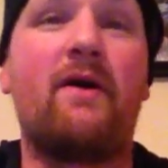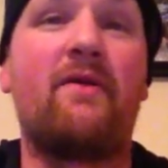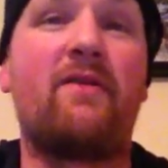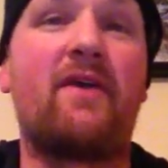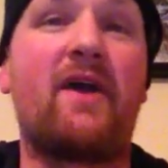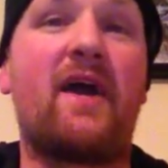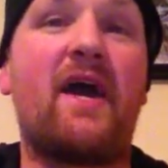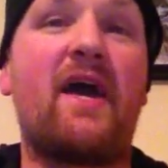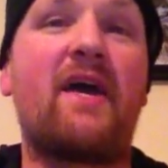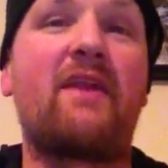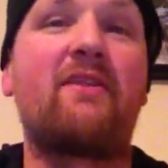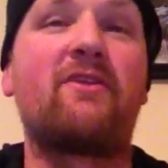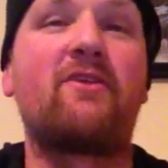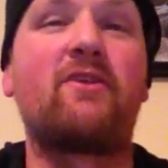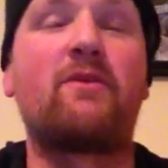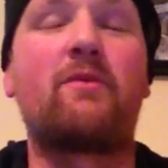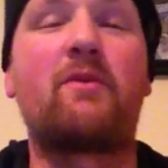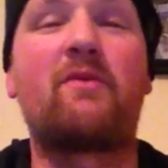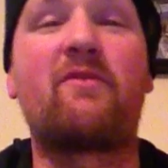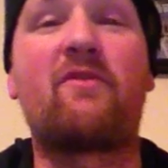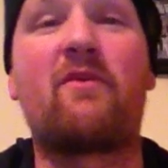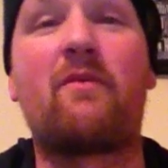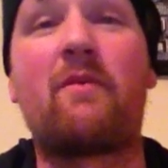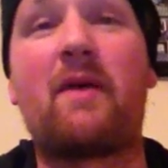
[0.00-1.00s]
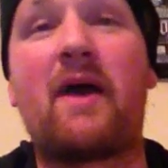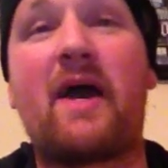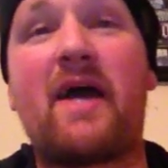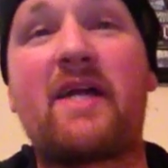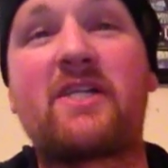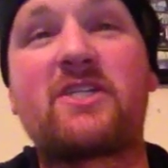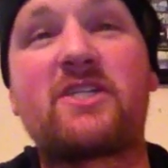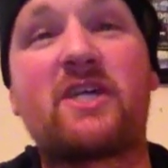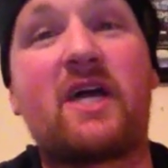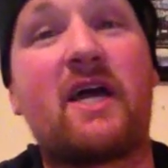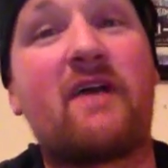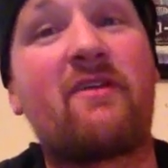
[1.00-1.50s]
They had a little bit of a
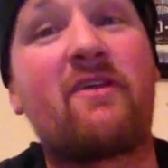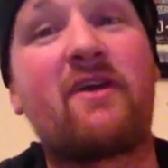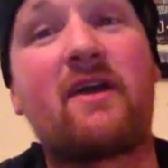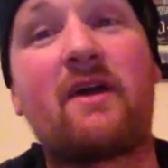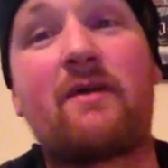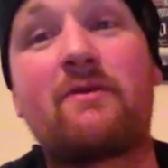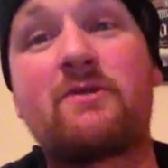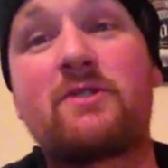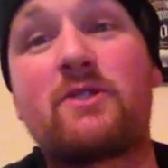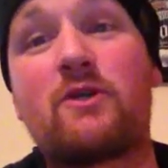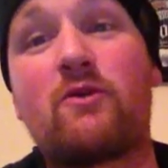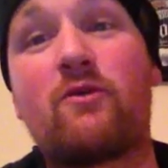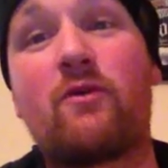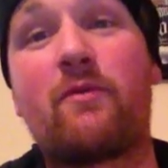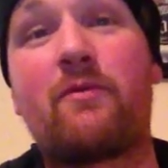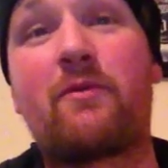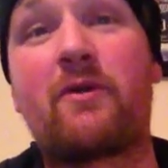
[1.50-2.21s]
match. I think I was the only